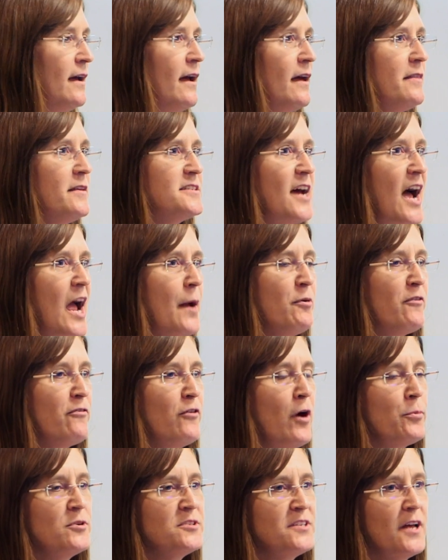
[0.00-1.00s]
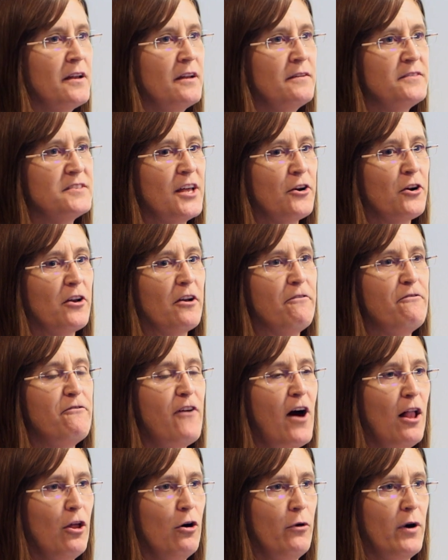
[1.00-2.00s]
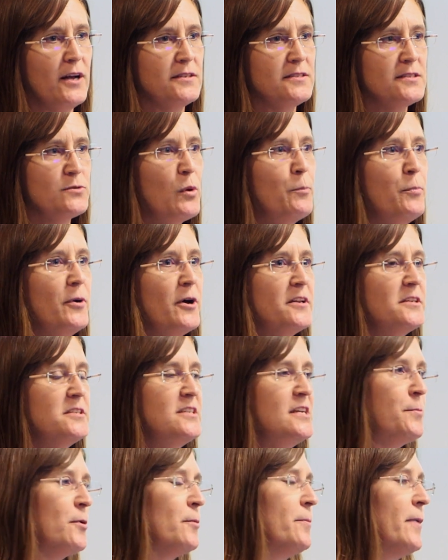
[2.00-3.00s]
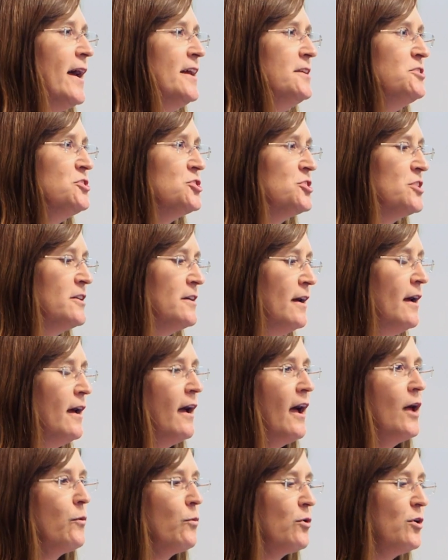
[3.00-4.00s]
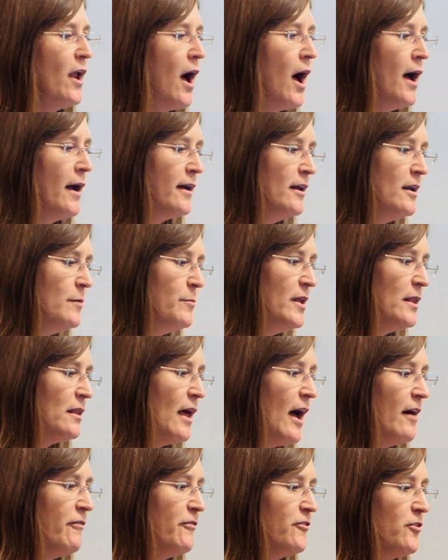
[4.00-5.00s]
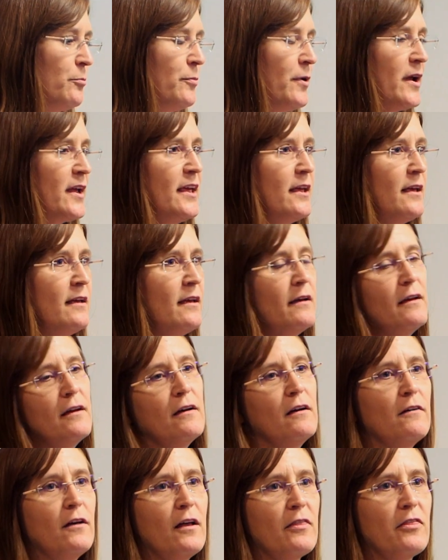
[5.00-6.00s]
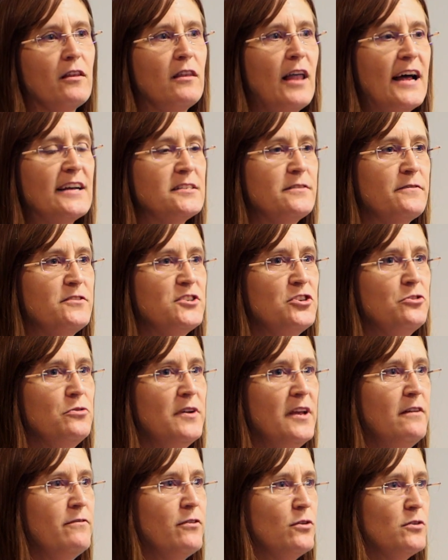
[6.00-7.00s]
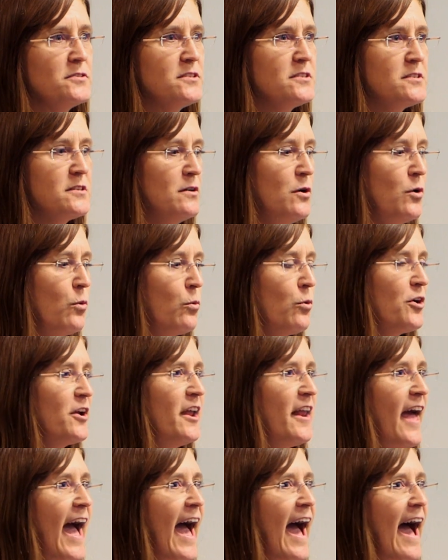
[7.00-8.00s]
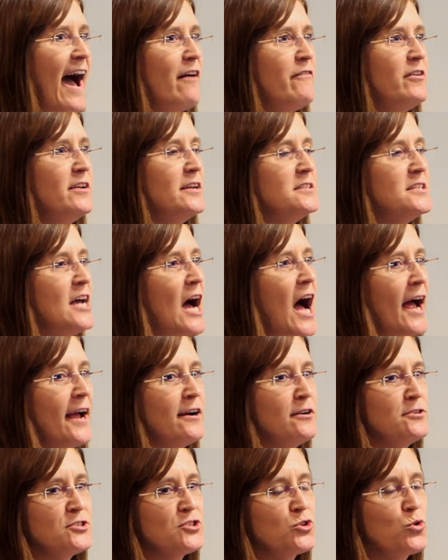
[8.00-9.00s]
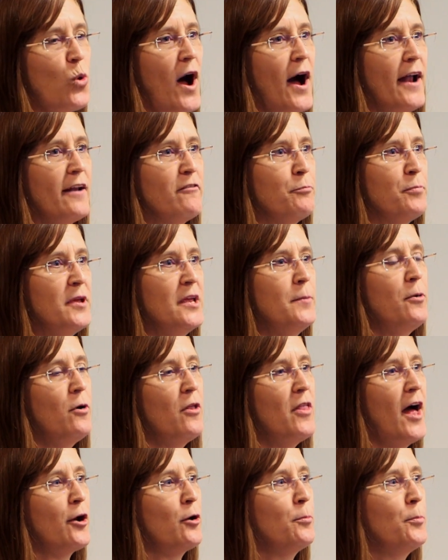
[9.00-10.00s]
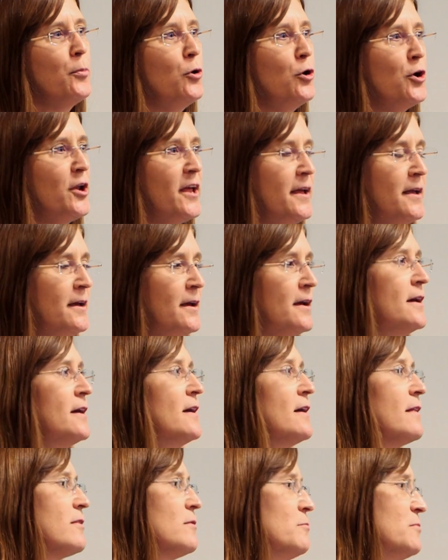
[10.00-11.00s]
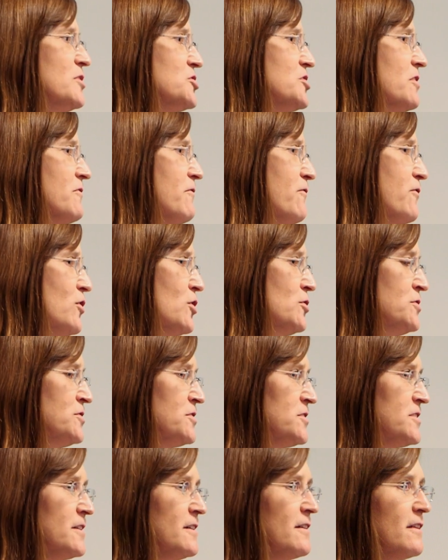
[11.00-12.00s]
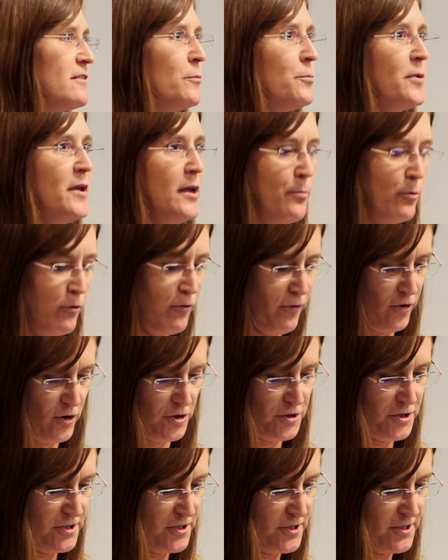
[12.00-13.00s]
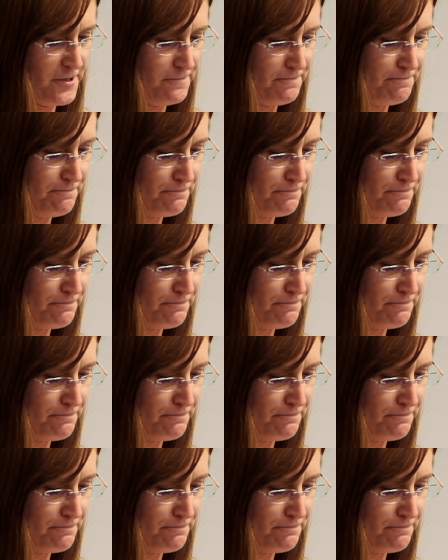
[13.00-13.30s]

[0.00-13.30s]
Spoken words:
and the type of representatives that are going to follow us. We build a deeper bench, and we're not going to be left picking the less of two evils. We're going to have an entire squad of people that are putting the mission first, the people first.